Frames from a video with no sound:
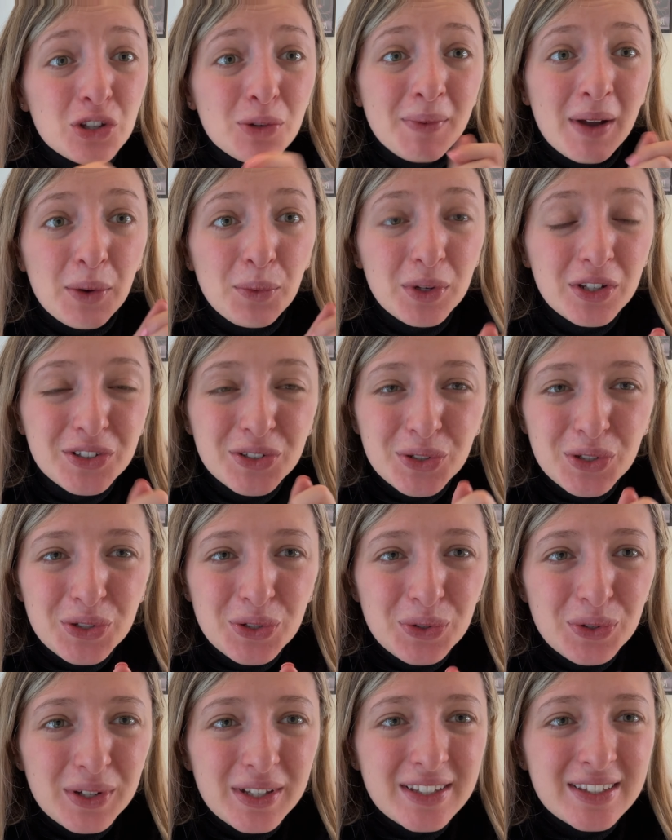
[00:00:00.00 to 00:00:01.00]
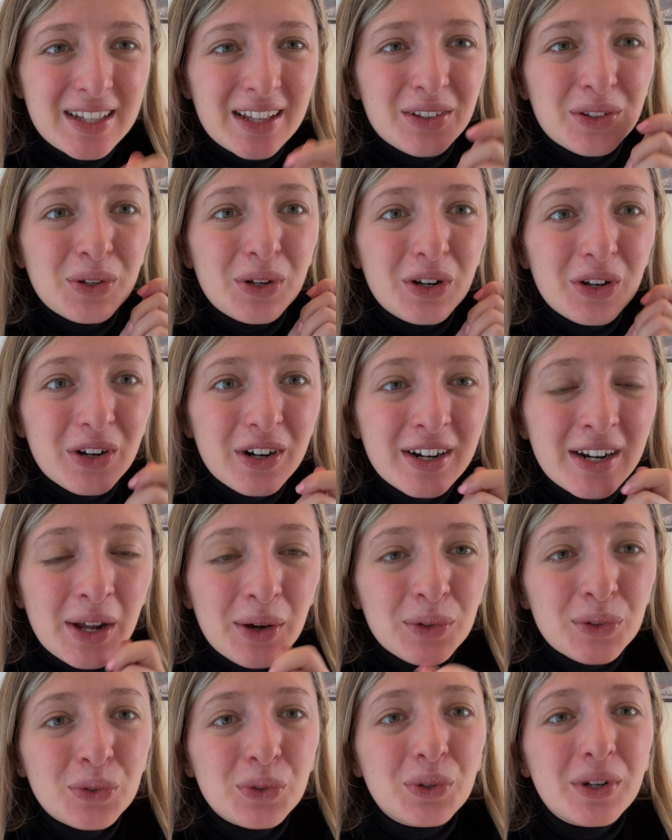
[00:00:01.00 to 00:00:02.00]
my wish to you is that you learn
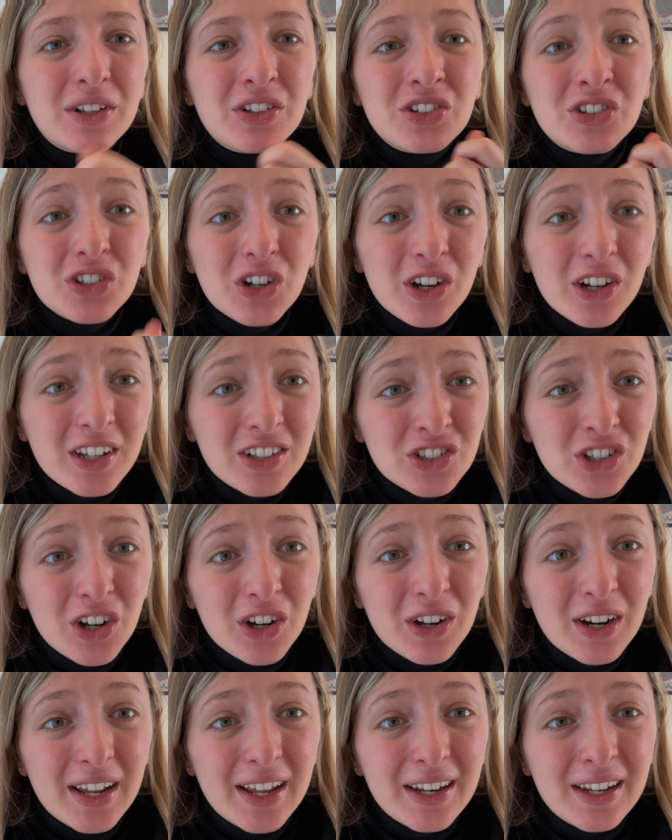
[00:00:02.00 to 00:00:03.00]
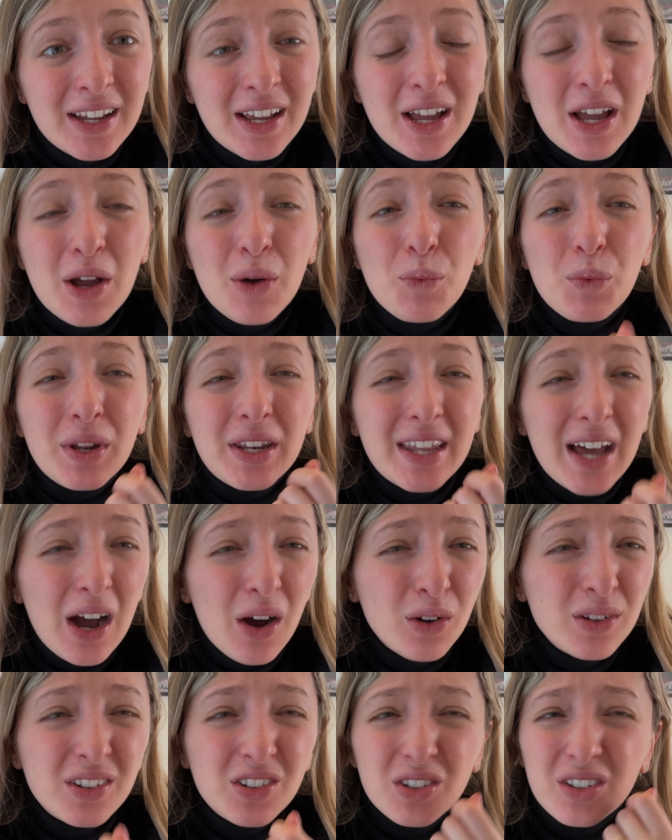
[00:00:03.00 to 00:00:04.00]
how to enjoy chocolate
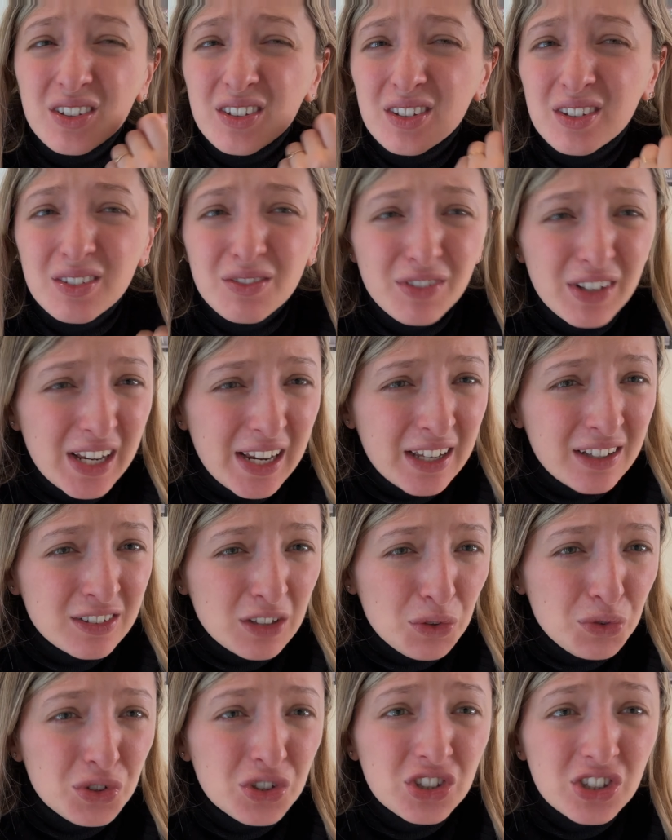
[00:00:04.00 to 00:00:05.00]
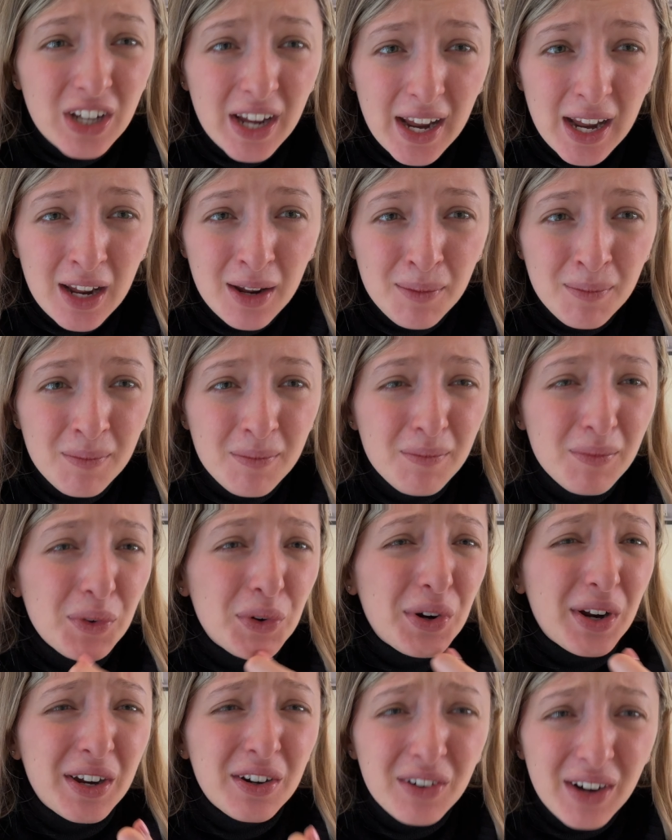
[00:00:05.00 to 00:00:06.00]
without those feelings of shame,
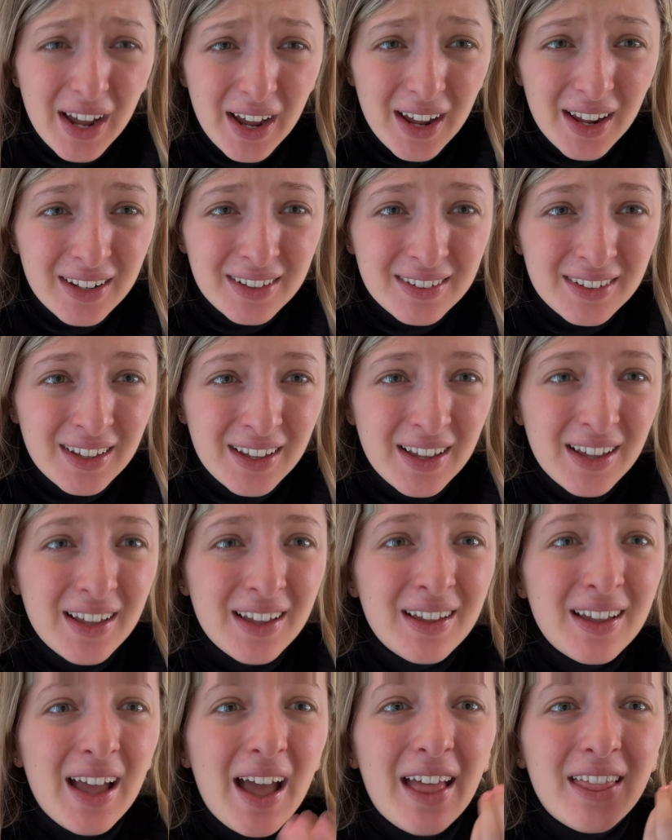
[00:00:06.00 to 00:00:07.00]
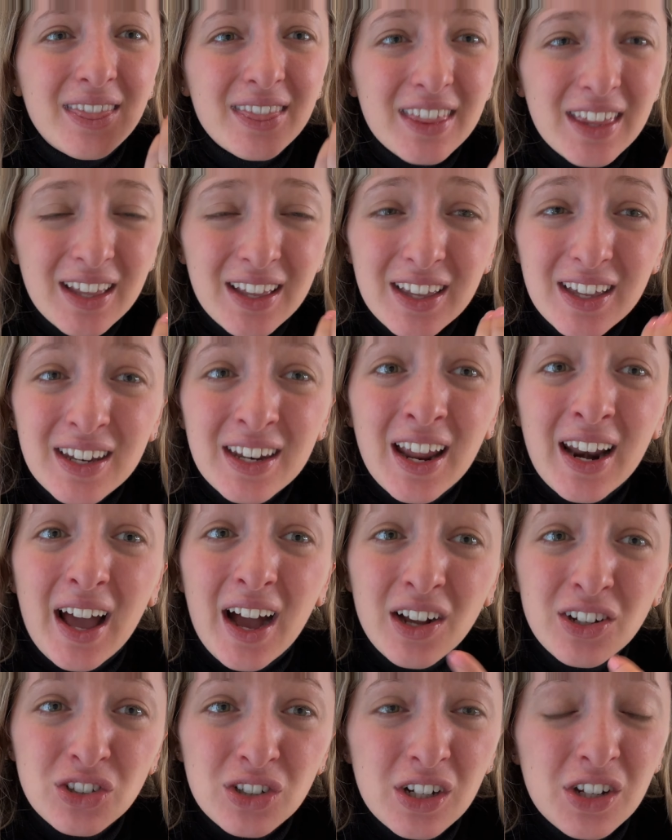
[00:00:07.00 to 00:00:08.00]
regret, and thinking that
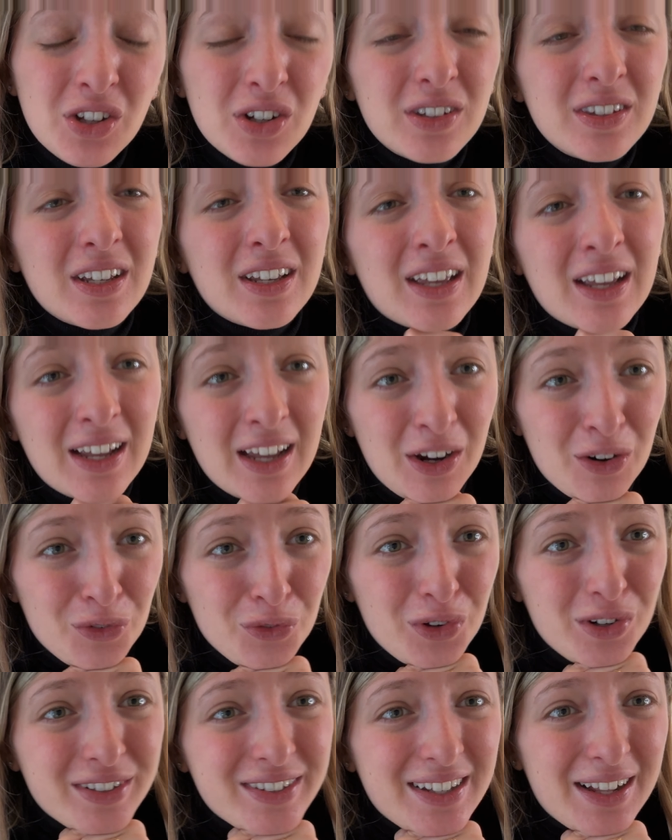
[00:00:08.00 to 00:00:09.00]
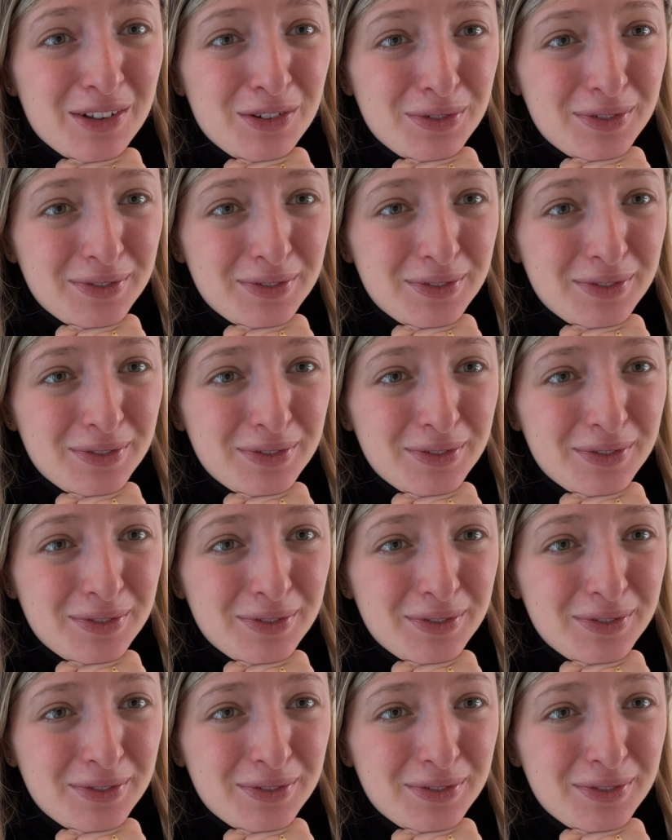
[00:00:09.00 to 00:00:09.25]
actually you're taking care of yourself.